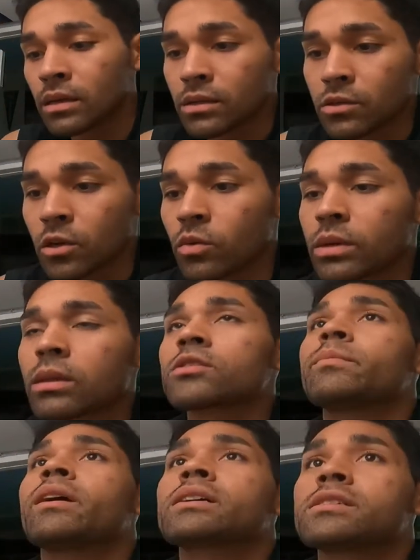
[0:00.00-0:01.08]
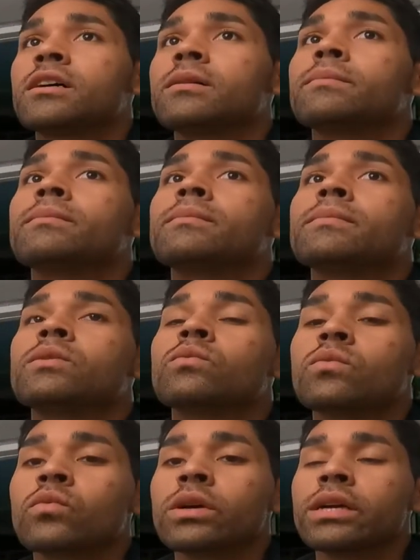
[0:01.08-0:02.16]
So we closed the box up,
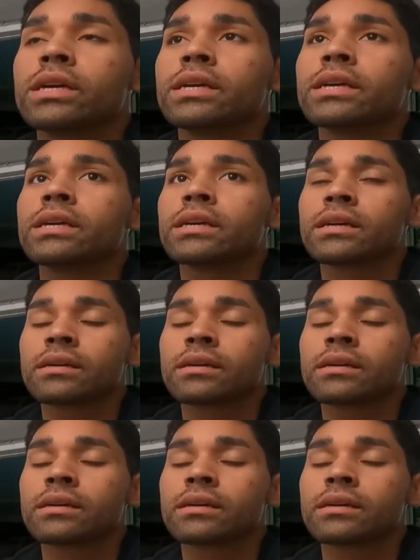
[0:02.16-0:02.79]
we